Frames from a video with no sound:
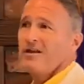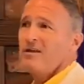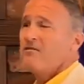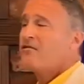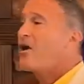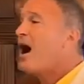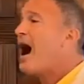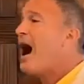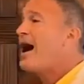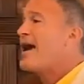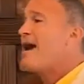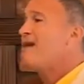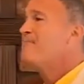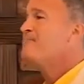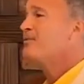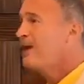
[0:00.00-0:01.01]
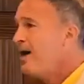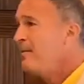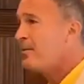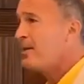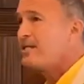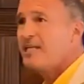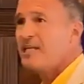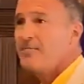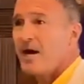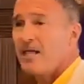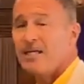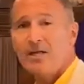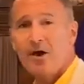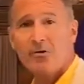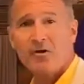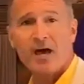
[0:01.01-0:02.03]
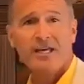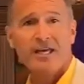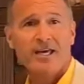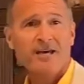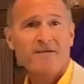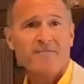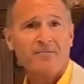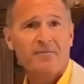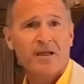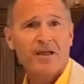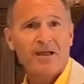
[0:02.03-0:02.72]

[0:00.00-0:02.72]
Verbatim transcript: for I Am Coming." Anybody know that hymn?